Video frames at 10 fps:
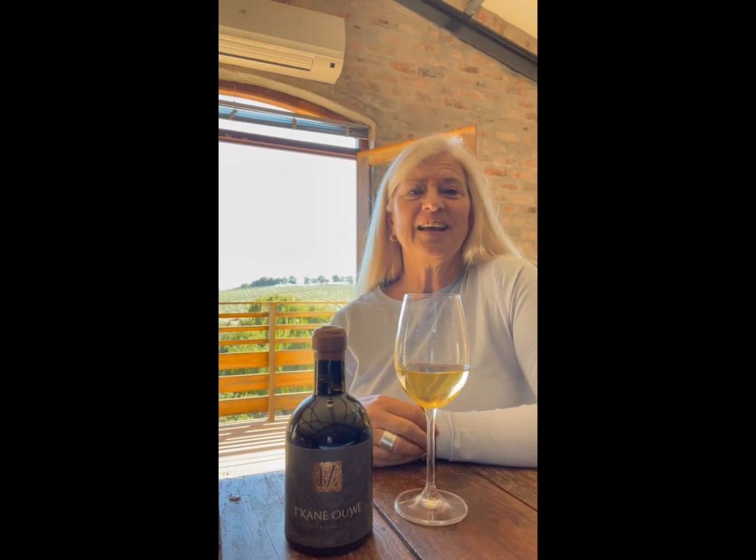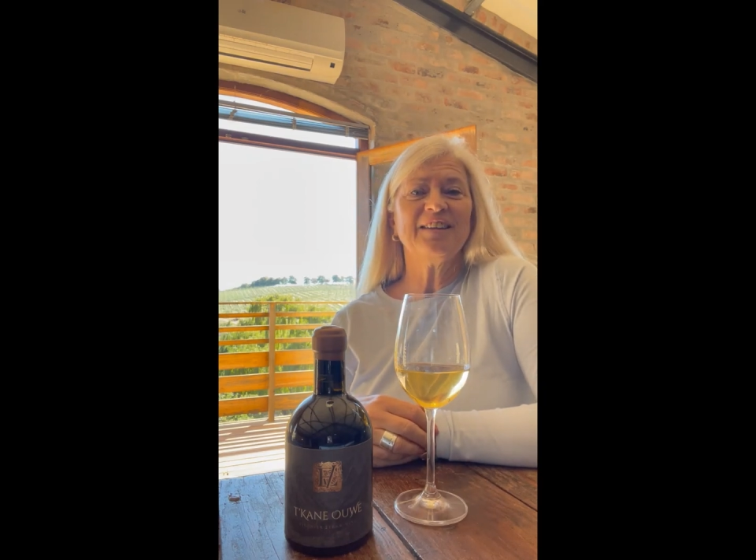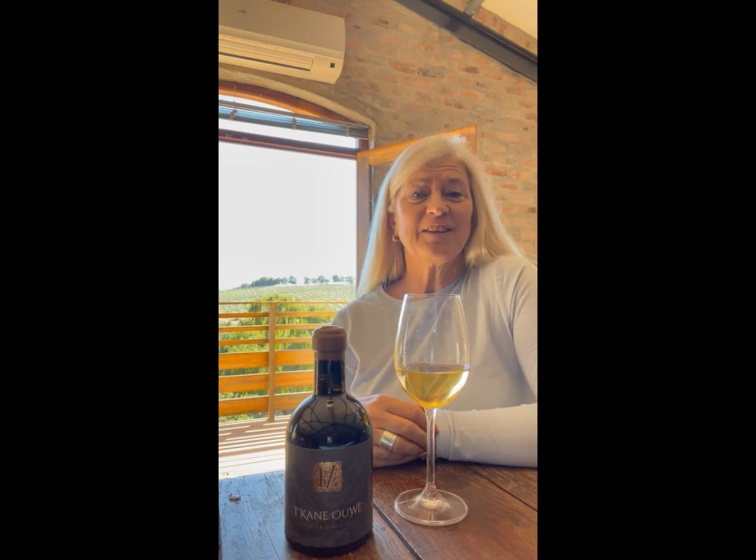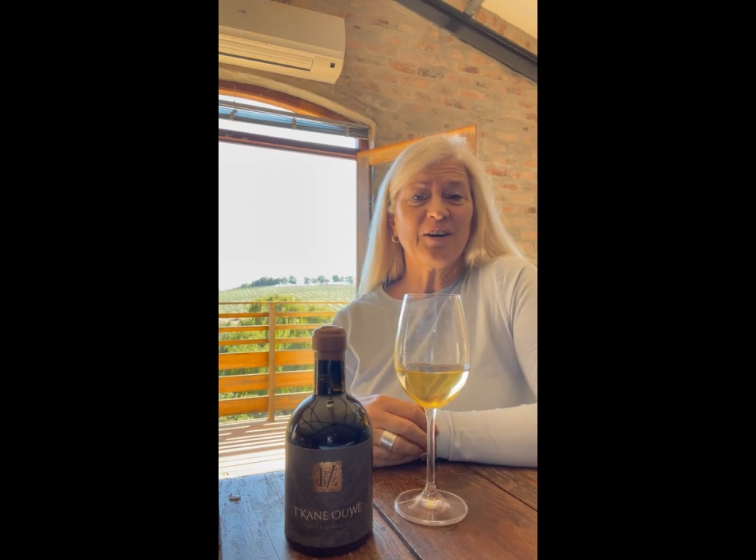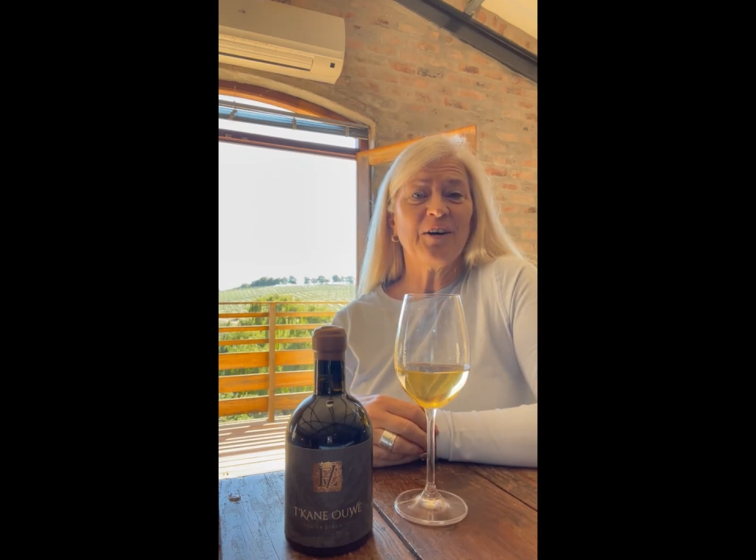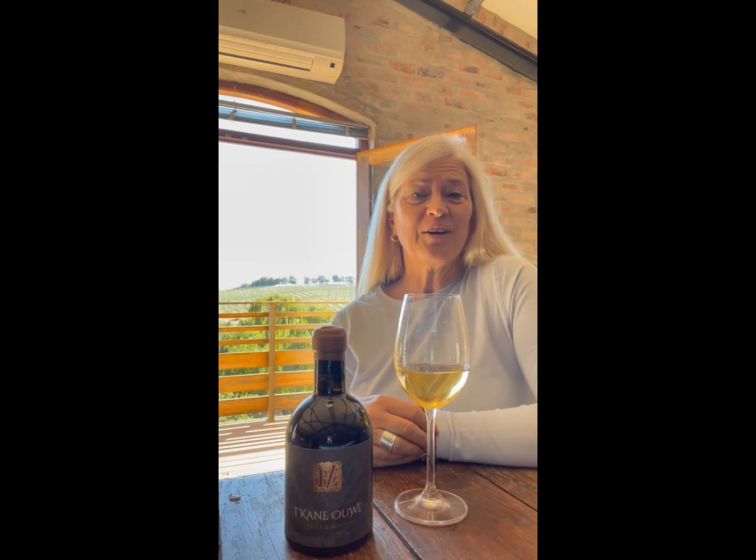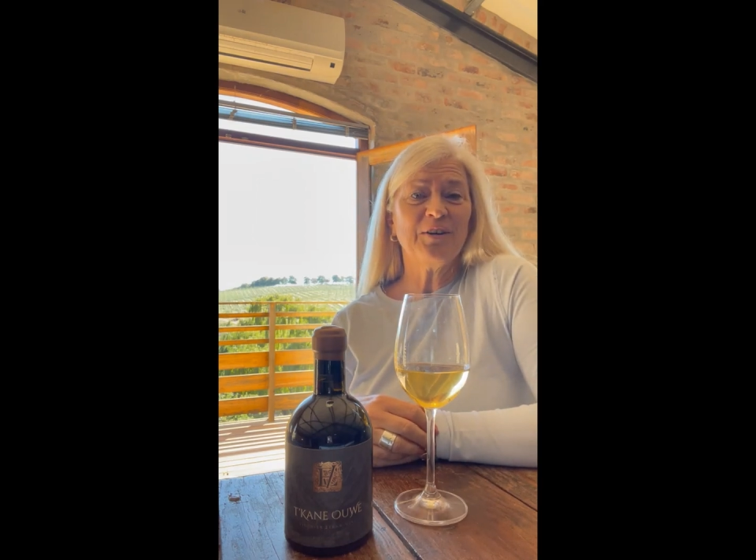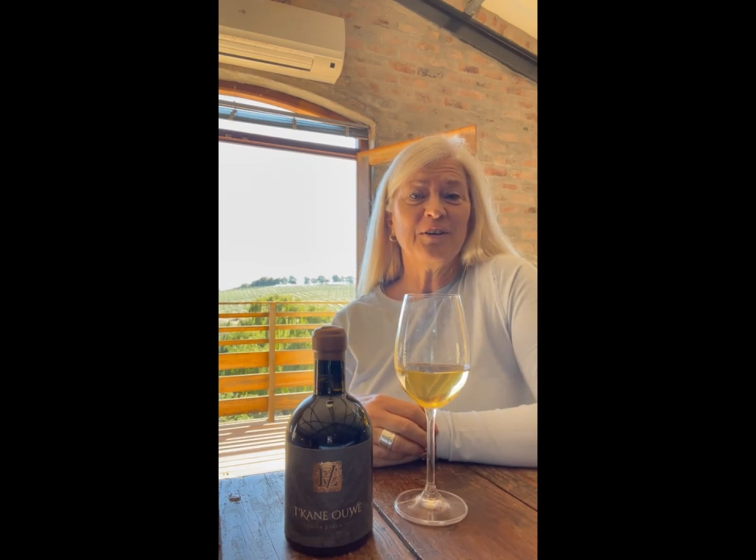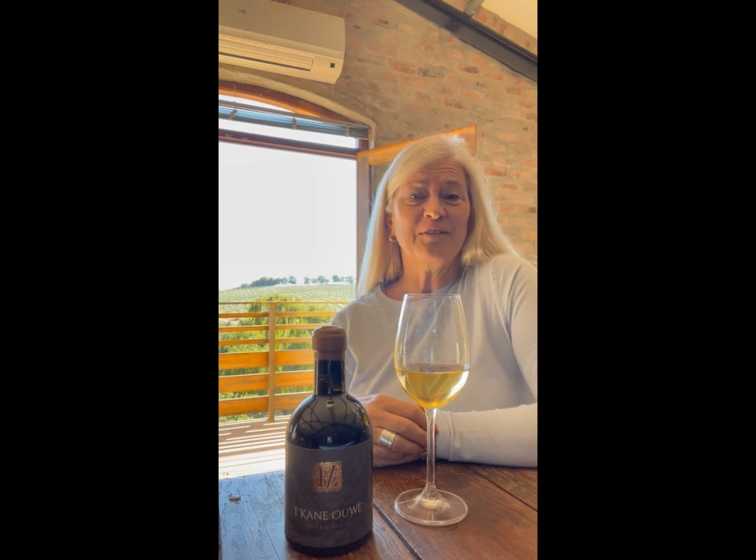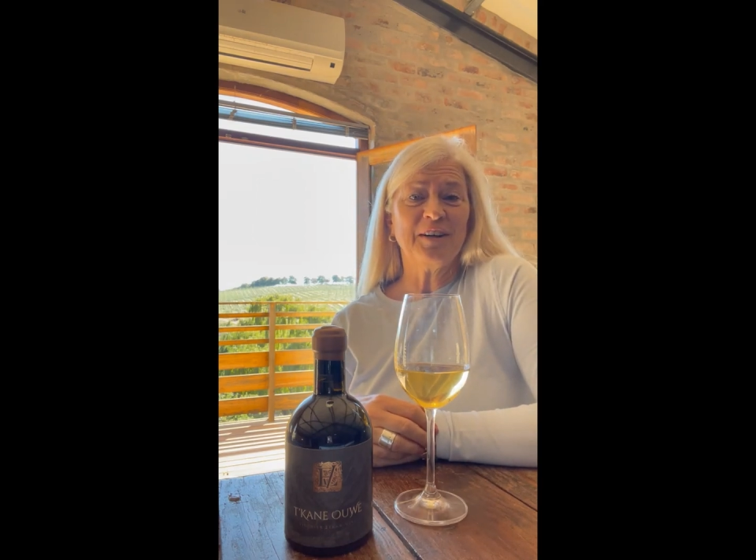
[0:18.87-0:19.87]
Tukana
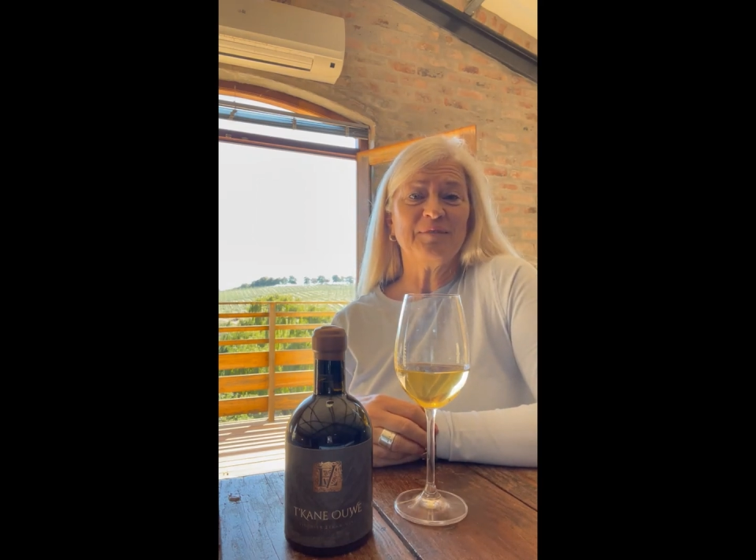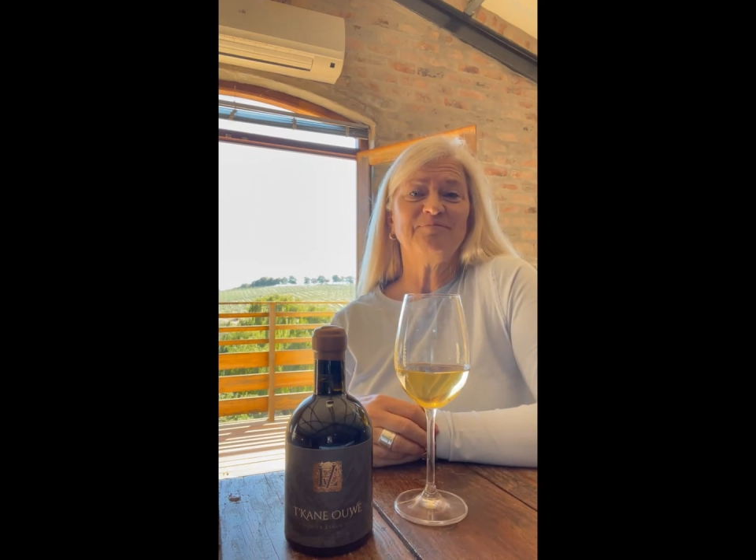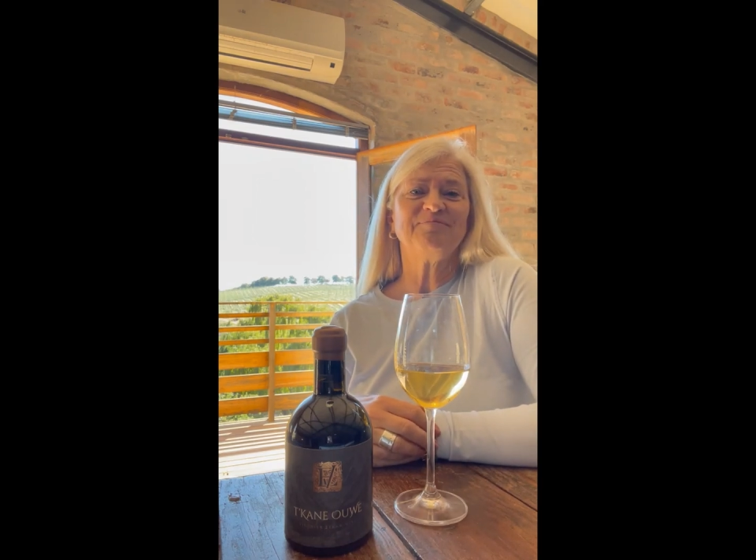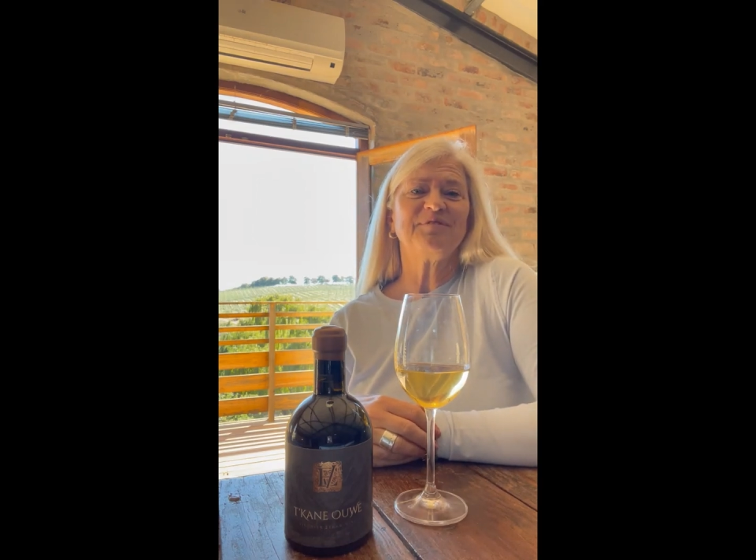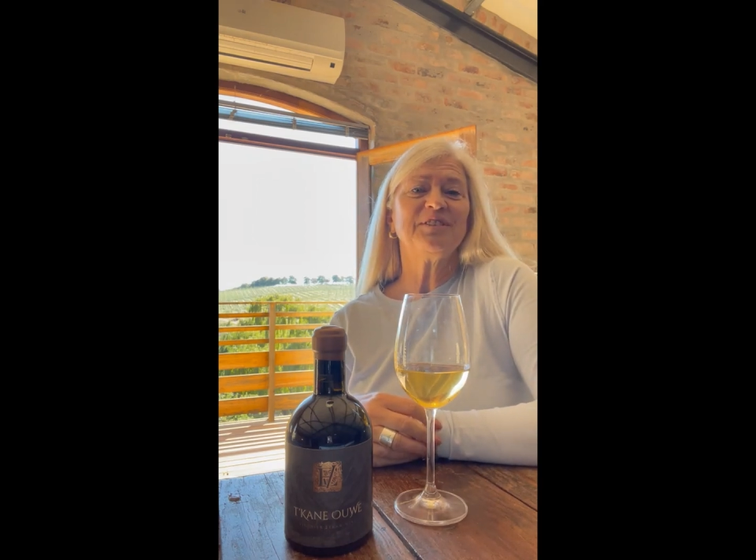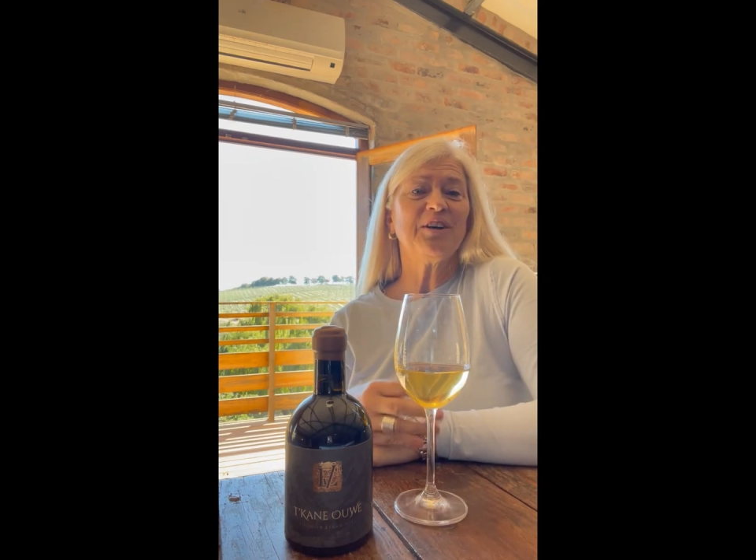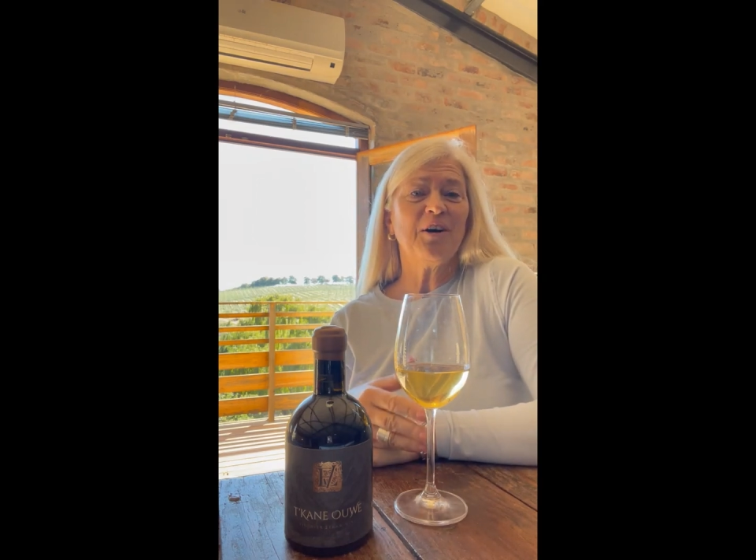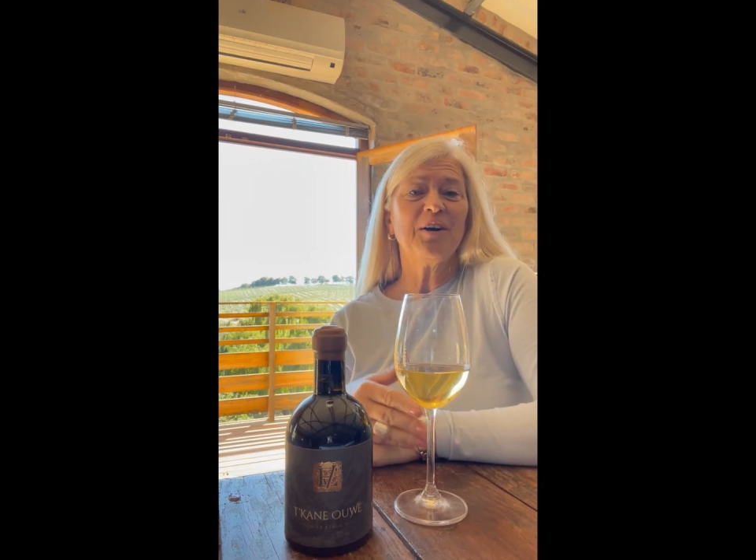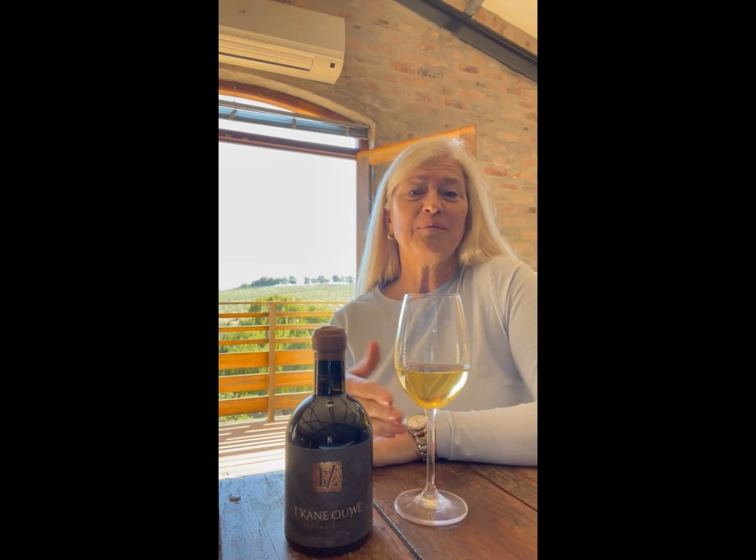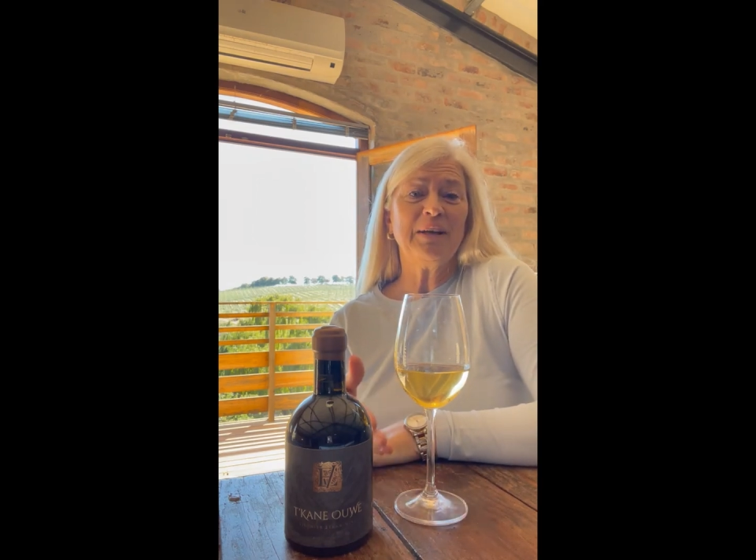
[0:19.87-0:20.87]
Ouwe.
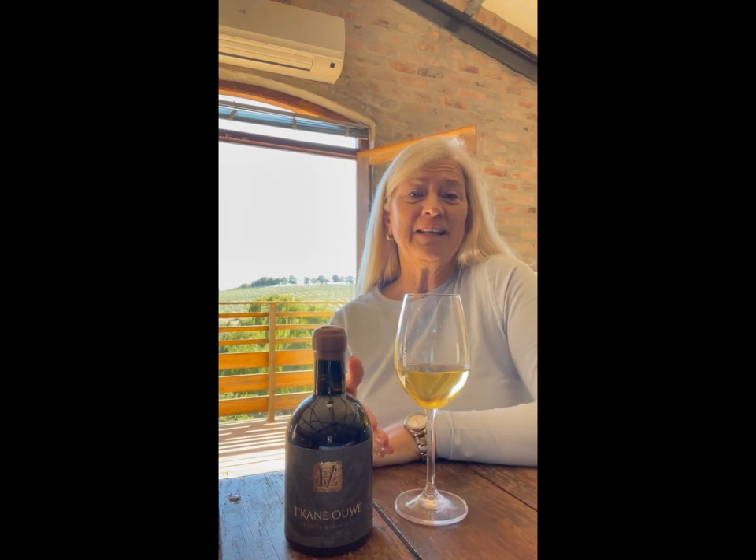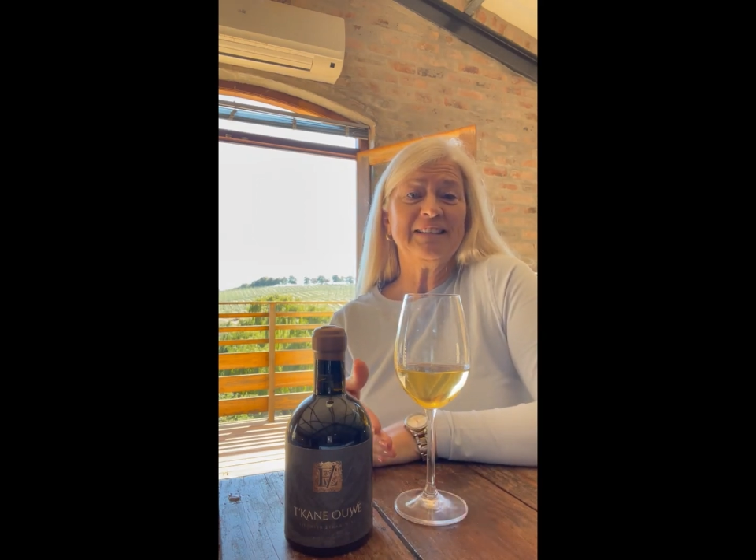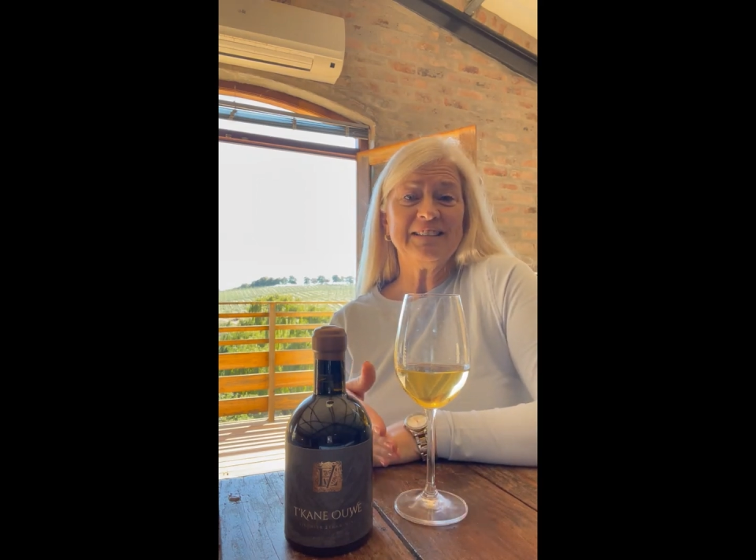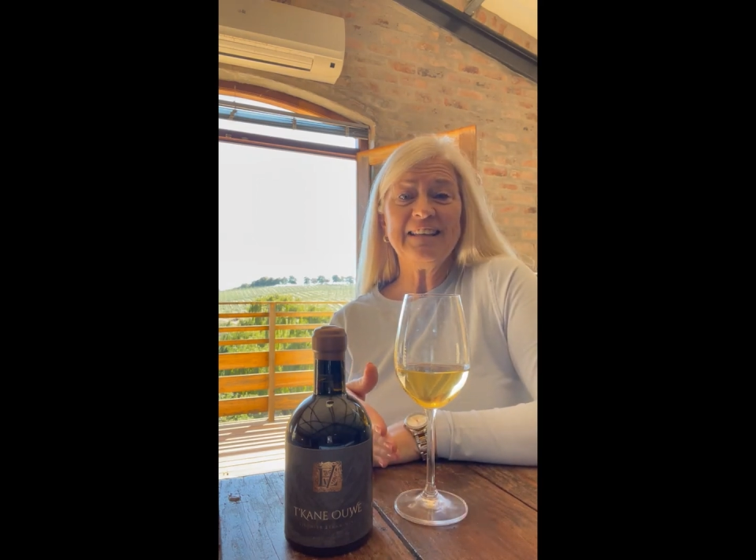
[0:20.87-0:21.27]
Tukana means